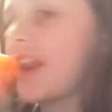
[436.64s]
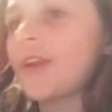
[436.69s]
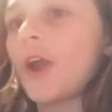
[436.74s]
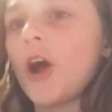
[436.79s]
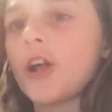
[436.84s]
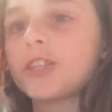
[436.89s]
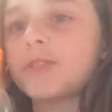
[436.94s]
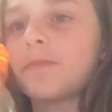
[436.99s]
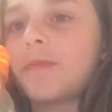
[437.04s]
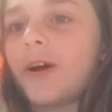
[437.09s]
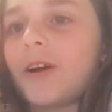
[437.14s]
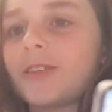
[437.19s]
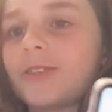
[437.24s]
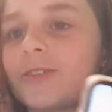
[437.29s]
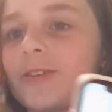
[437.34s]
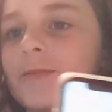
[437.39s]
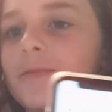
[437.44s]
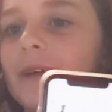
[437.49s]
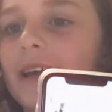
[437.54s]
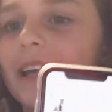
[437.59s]
not
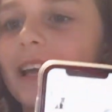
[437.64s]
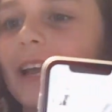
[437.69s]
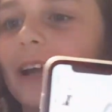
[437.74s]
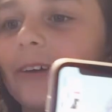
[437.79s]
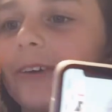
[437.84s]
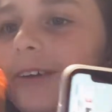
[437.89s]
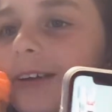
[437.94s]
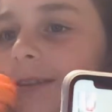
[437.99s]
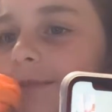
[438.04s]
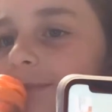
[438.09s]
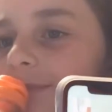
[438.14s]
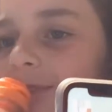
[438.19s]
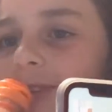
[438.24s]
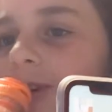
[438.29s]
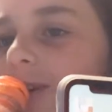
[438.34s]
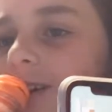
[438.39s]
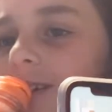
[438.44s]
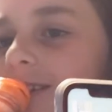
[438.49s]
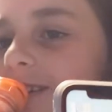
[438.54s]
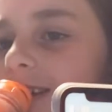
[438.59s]
sponsored by Gatorade.
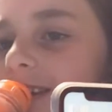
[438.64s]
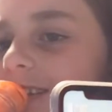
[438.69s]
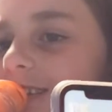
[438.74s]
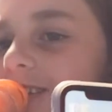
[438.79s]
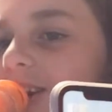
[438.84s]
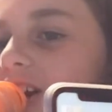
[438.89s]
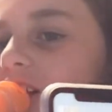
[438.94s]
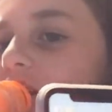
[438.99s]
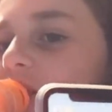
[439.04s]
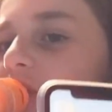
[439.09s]
Not yeah. Not.